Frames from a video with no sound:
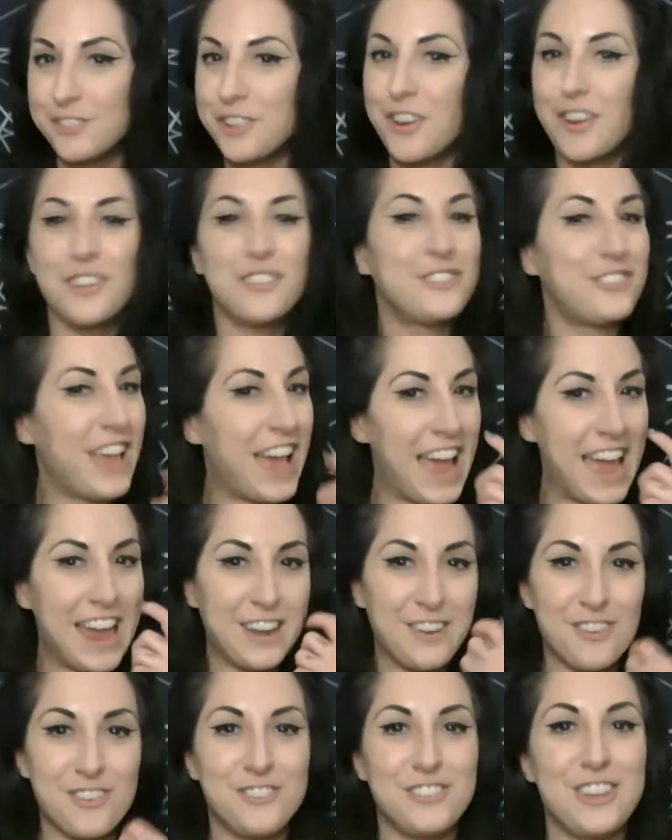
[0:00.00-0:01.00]
turns that
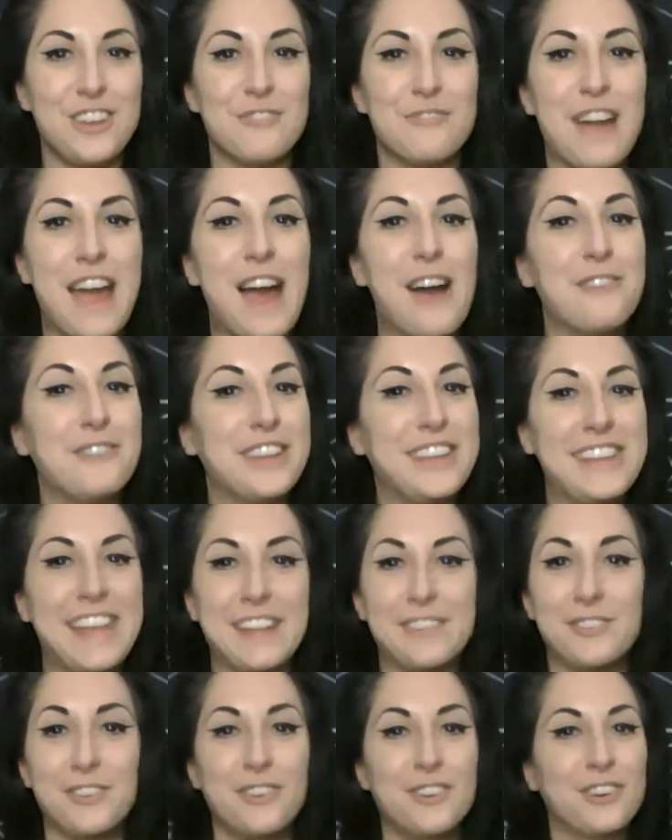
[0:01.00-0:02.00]
energy around and
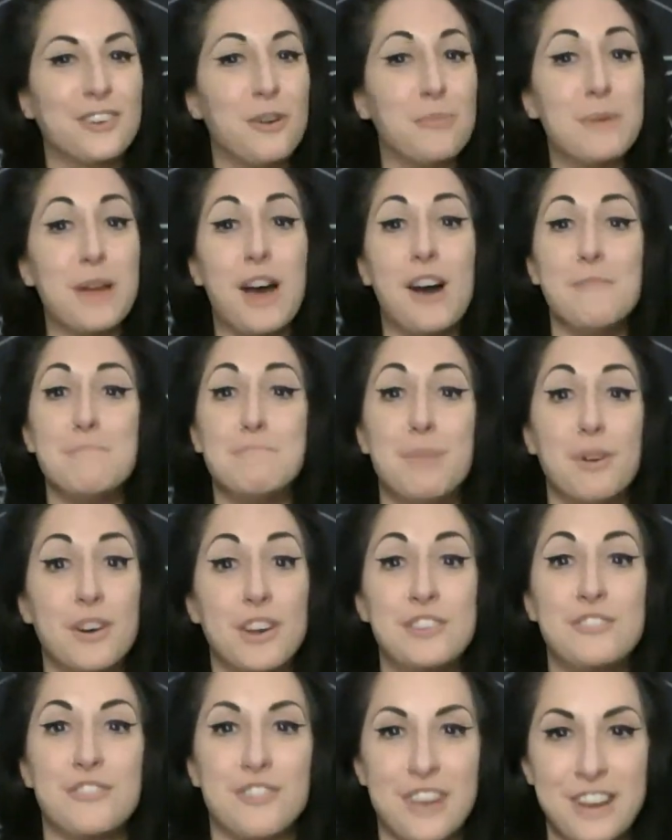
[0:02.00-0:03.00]
gets a little bit
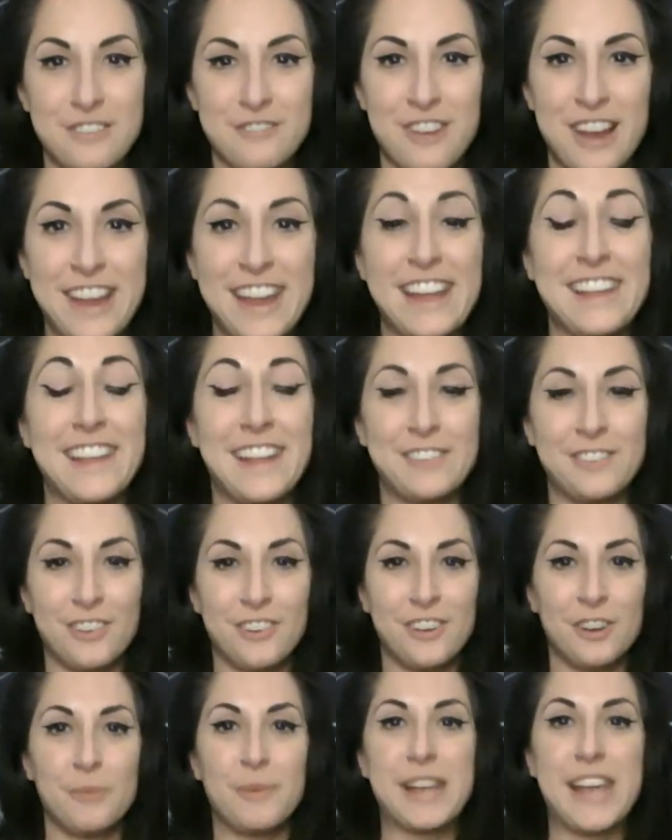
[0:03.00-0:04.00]
belligerent, right? And gets a
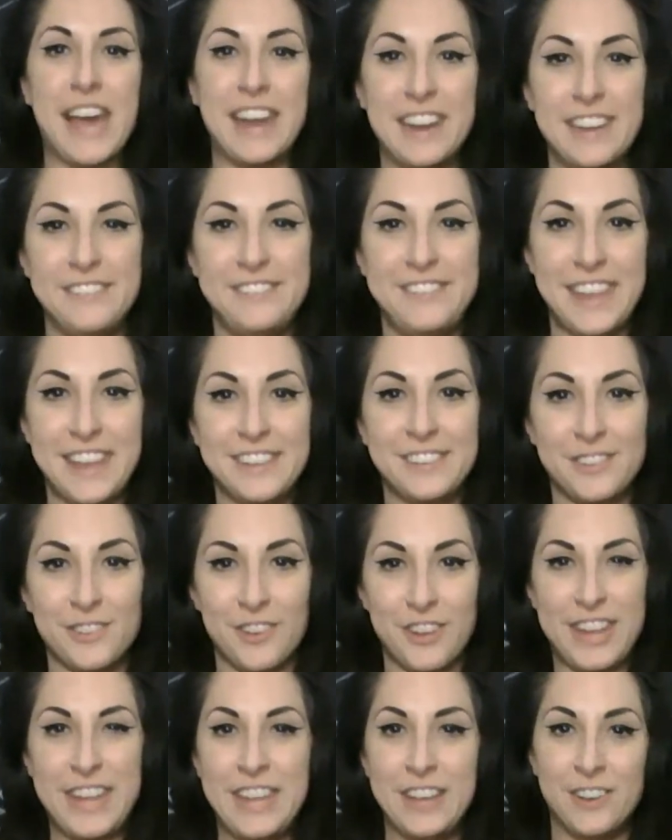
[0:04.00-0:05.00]
little bit, kind of digs
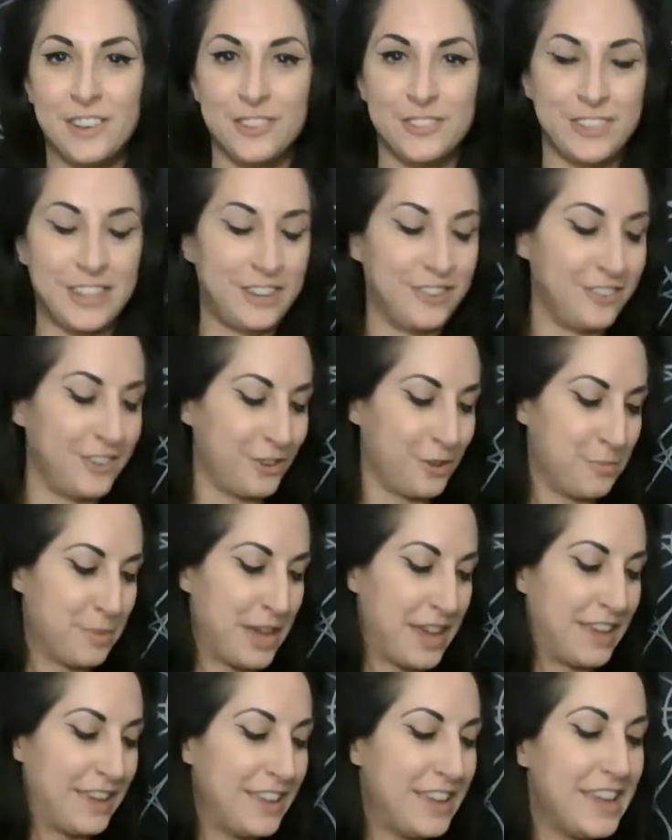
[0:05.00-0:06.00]
their heels in a little
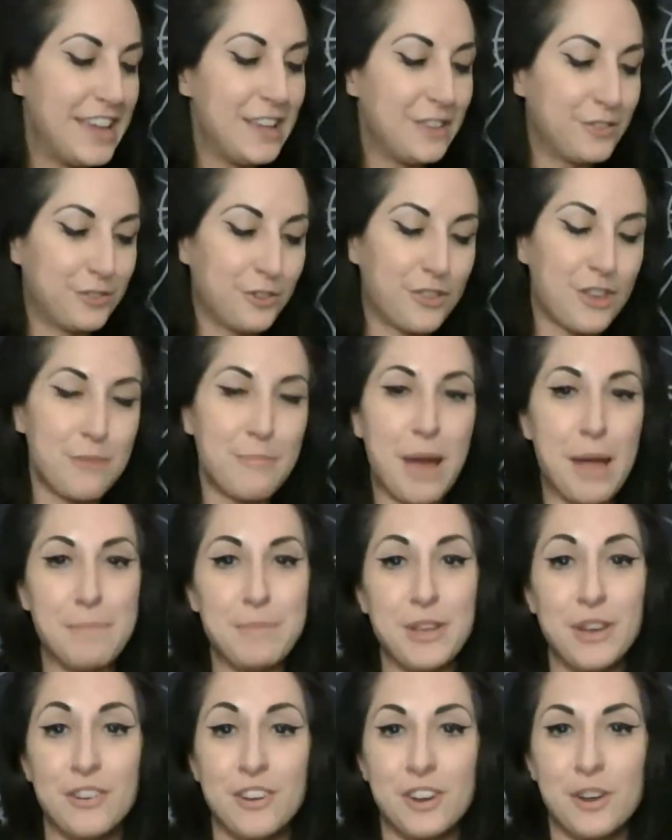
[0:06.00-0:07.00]
bit. So there might
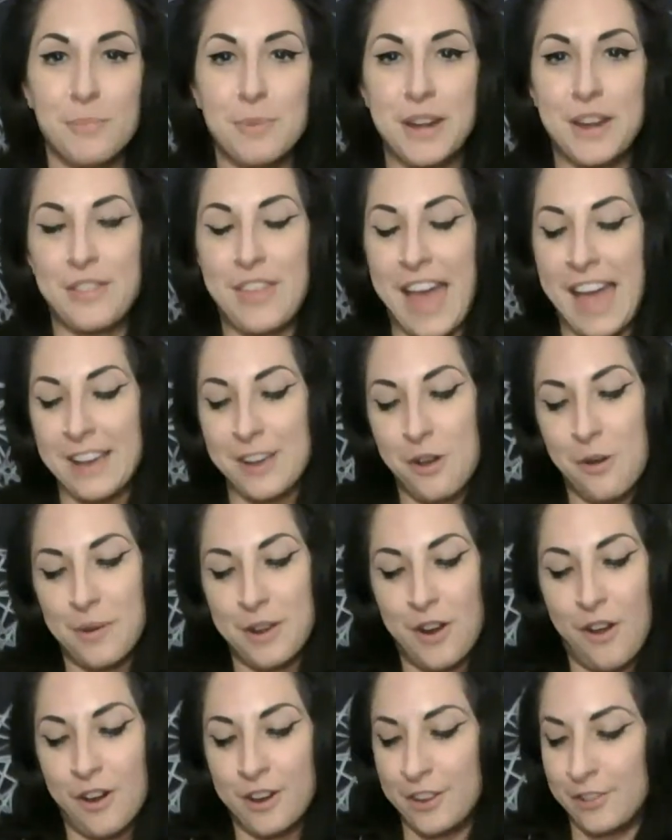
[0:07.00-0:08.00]
be a little bit of that
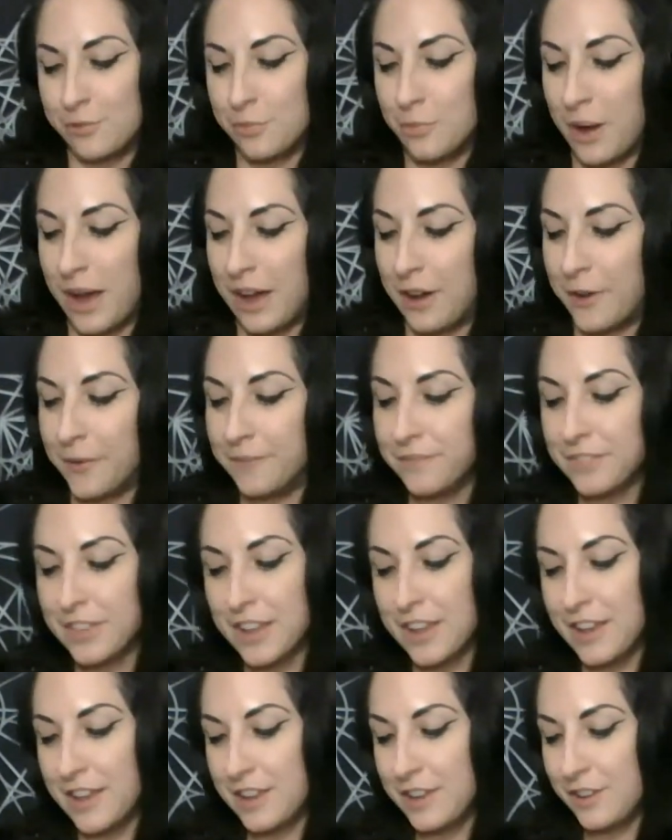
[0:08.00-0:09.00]
going on as well,
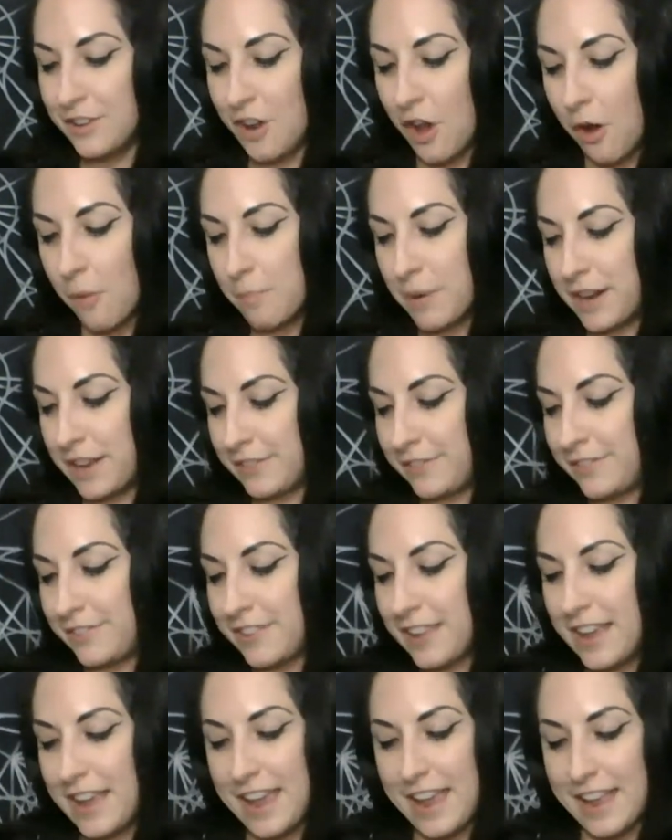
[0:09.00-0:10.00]
you know, but
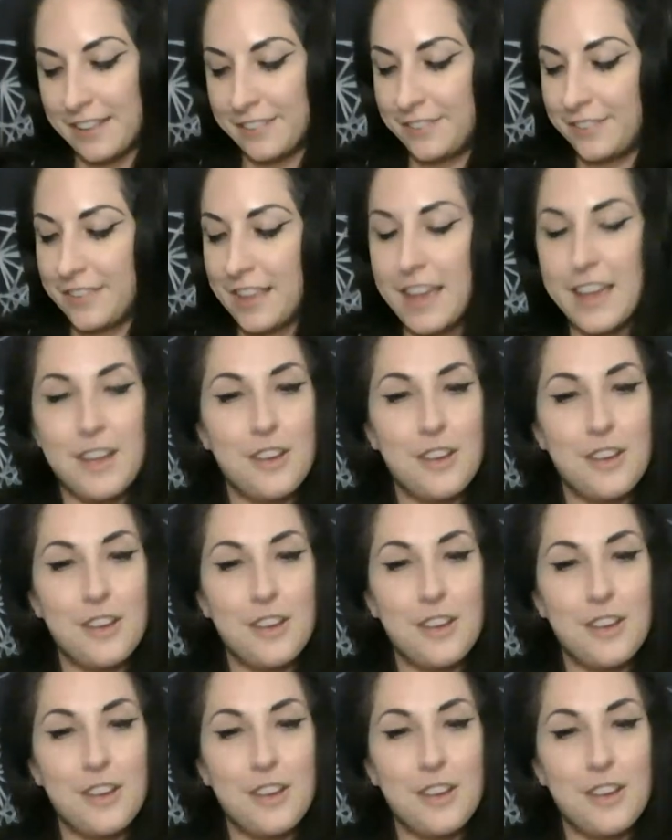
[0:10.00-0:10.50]
it's, it's